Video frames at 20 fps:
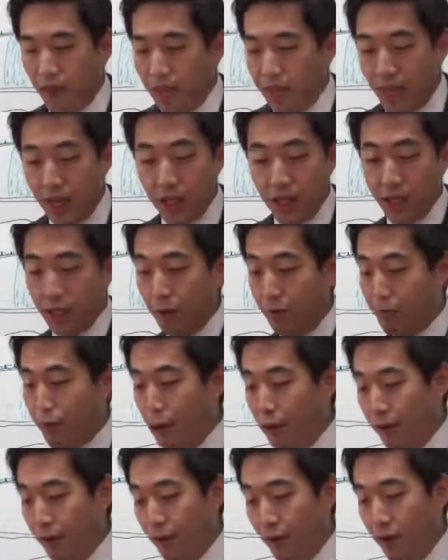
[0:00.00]
He doesn't
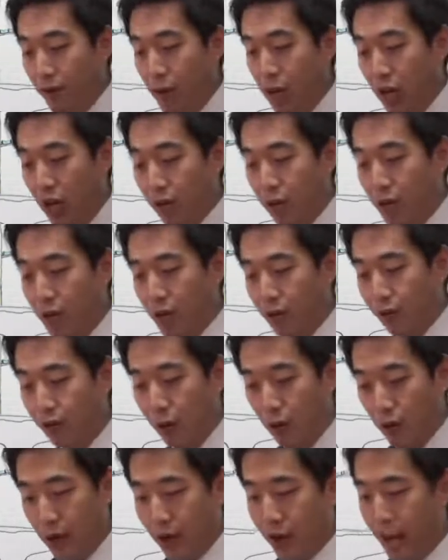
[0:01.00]
approve of it. Genesis
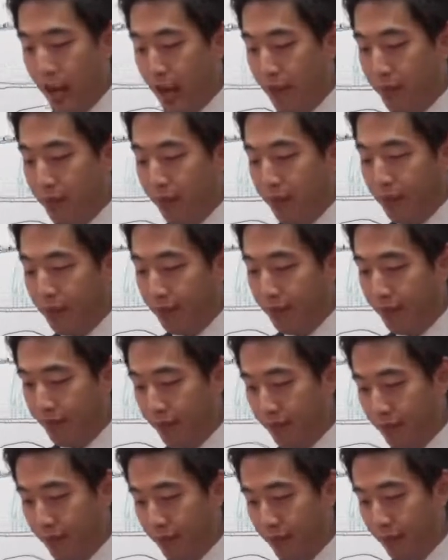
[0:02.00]
4 again.
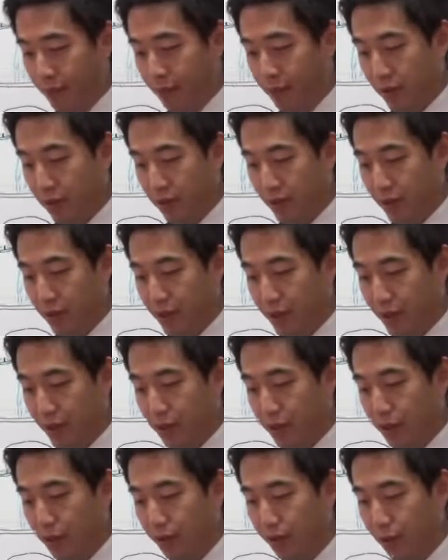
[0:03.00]

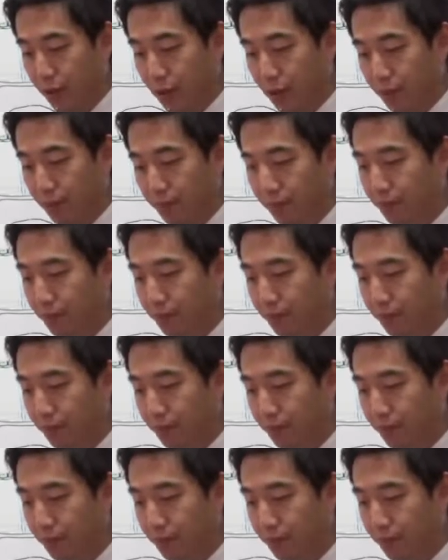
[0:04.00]
Genesis 4.